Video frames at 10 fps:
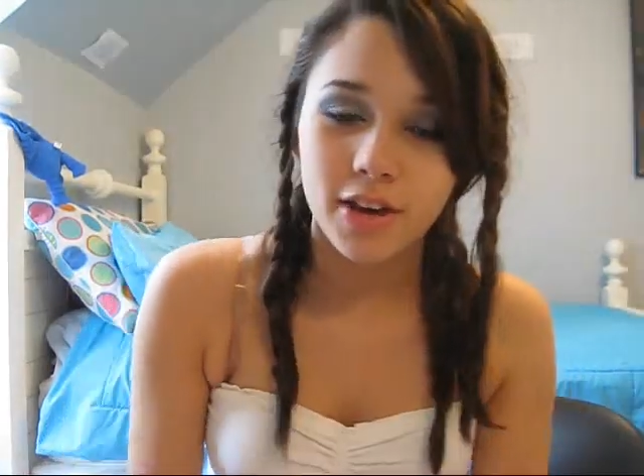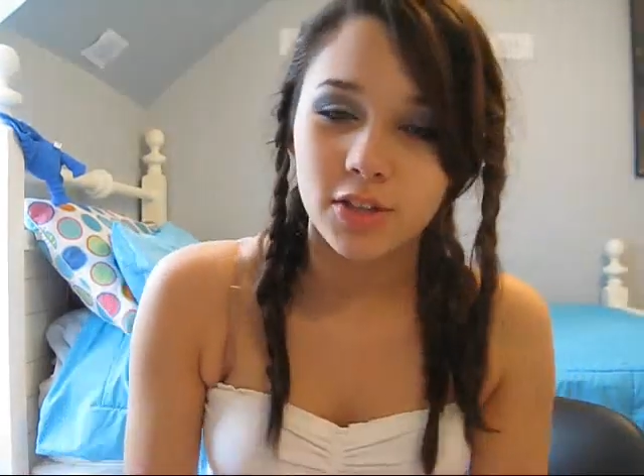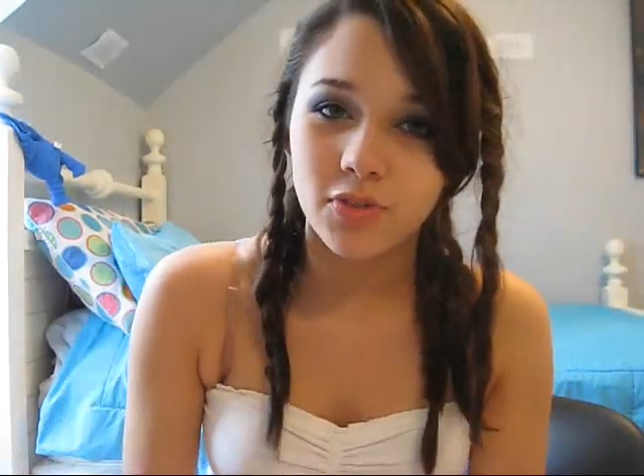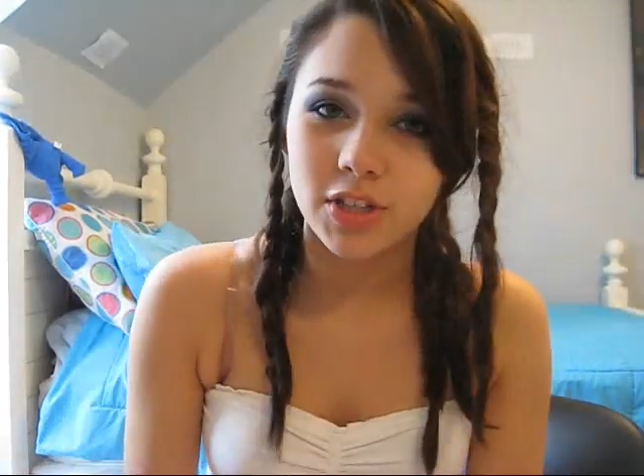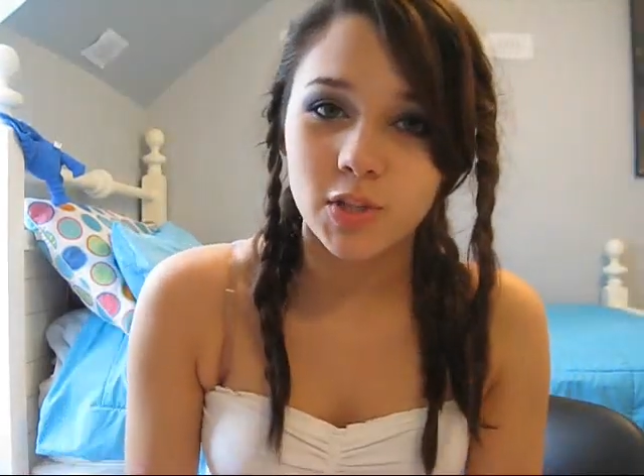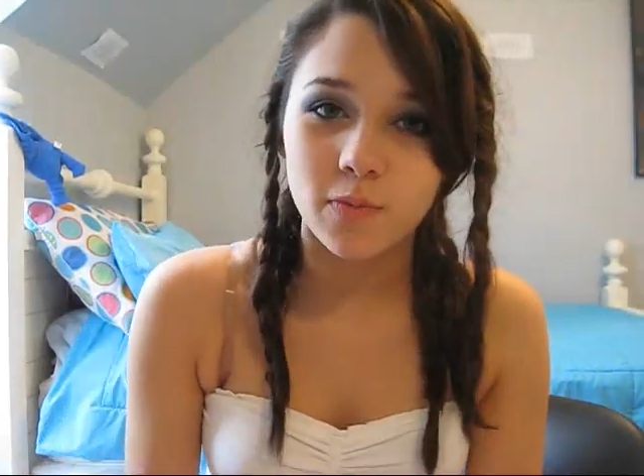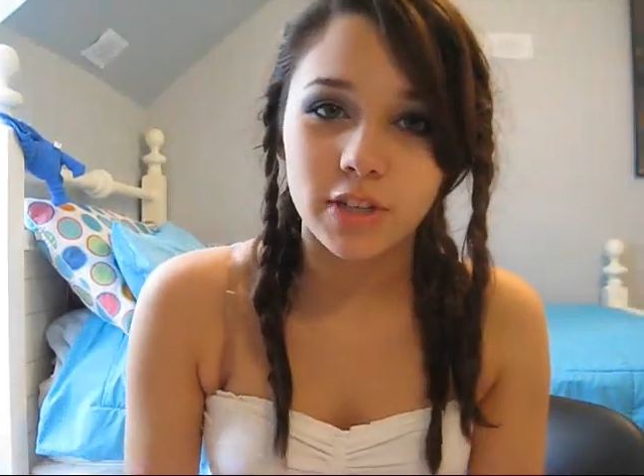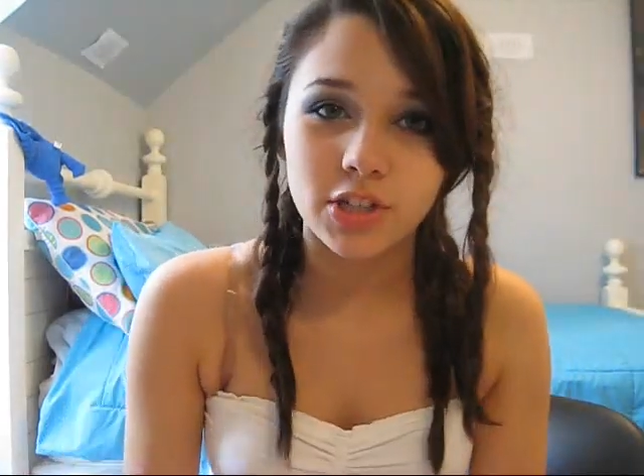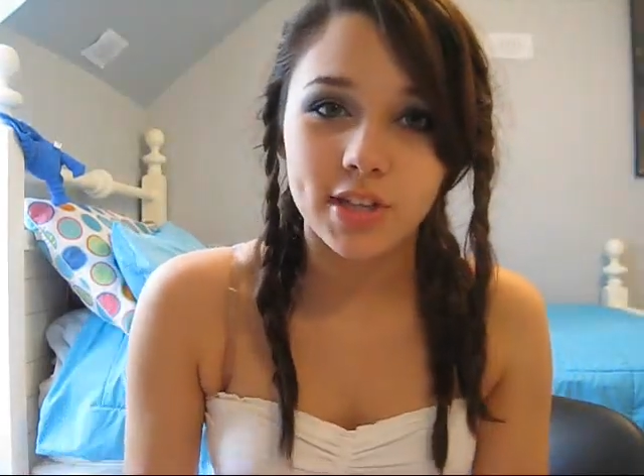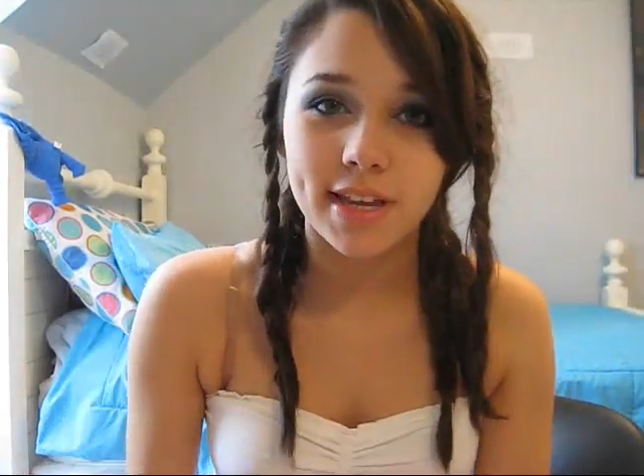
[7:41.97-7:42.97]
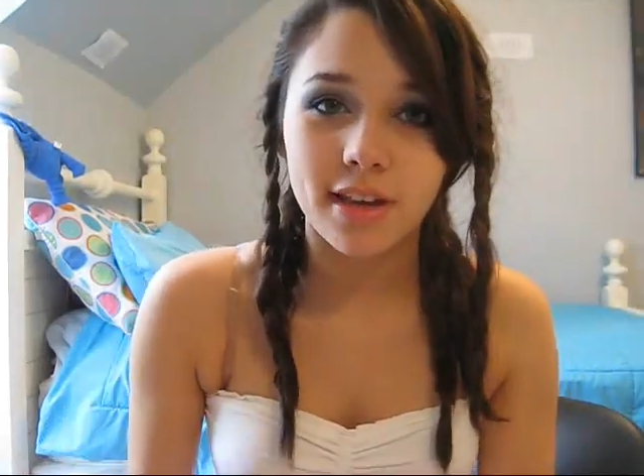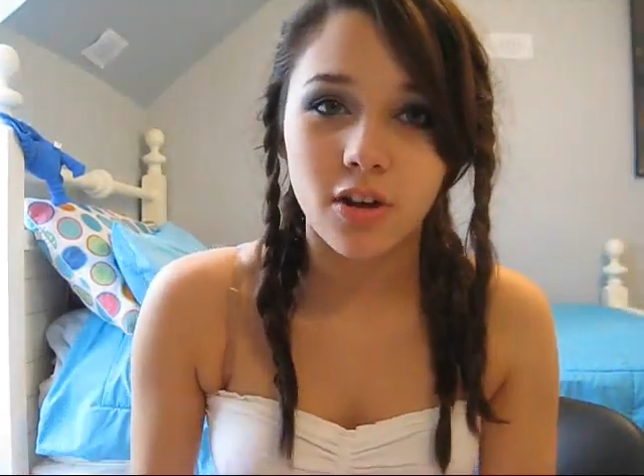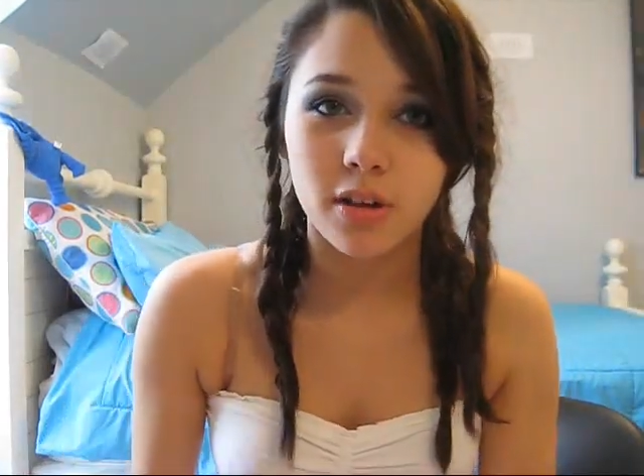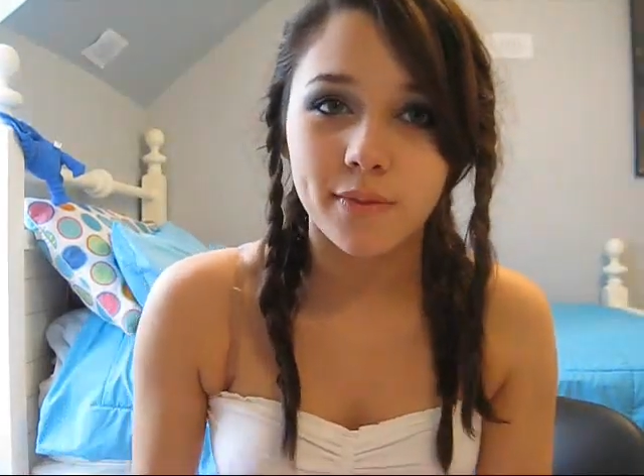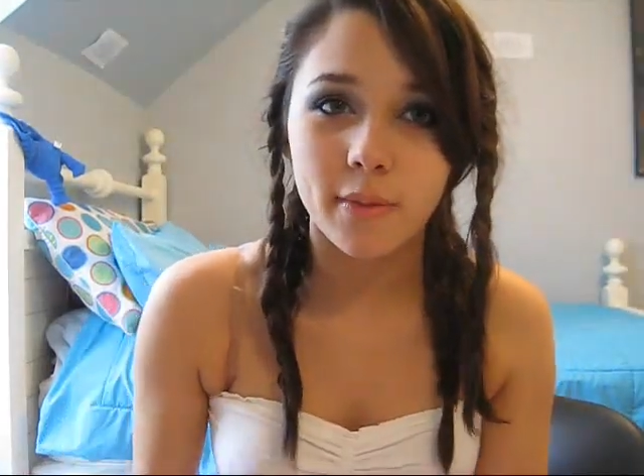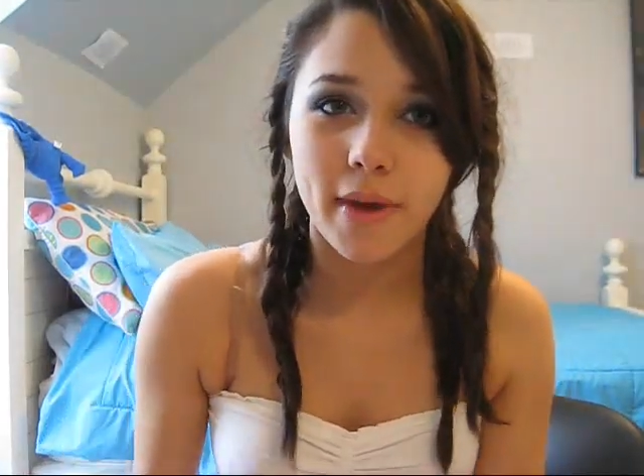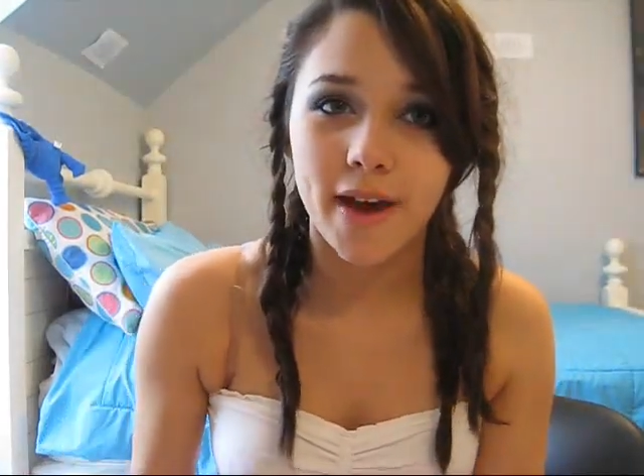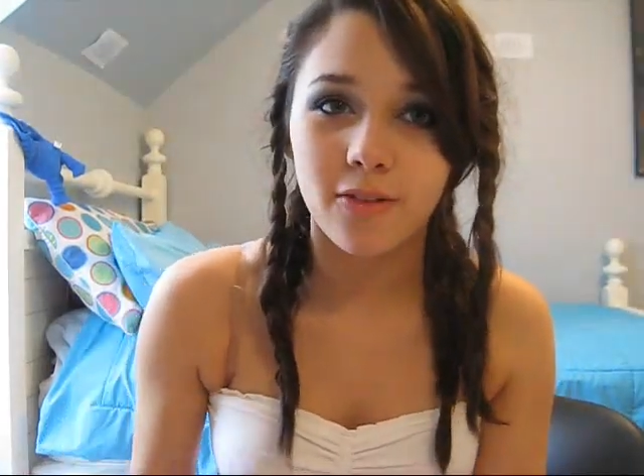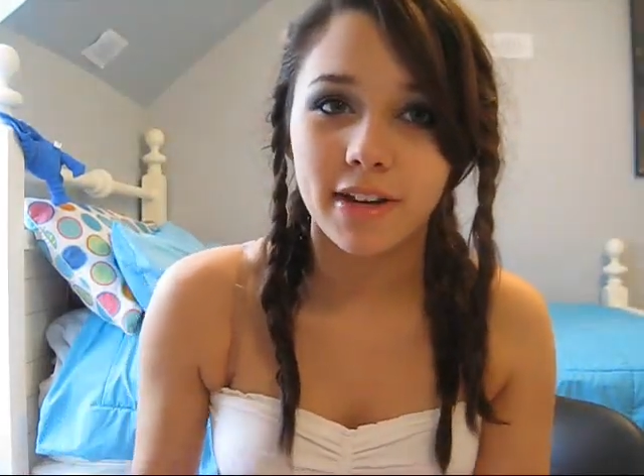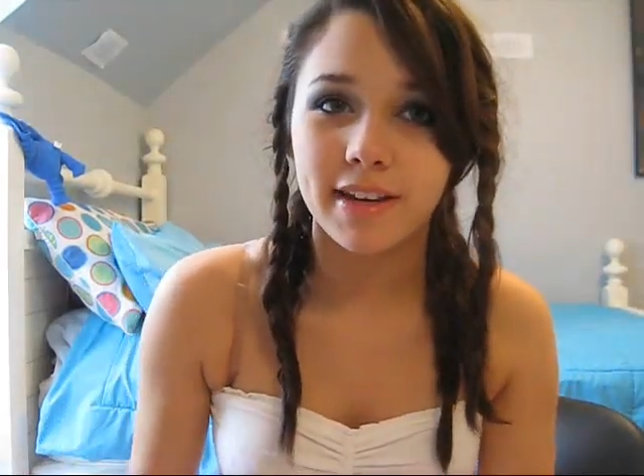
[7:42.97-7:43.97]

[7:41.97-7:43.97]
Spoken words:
Okay, so I just finished taking all of them out,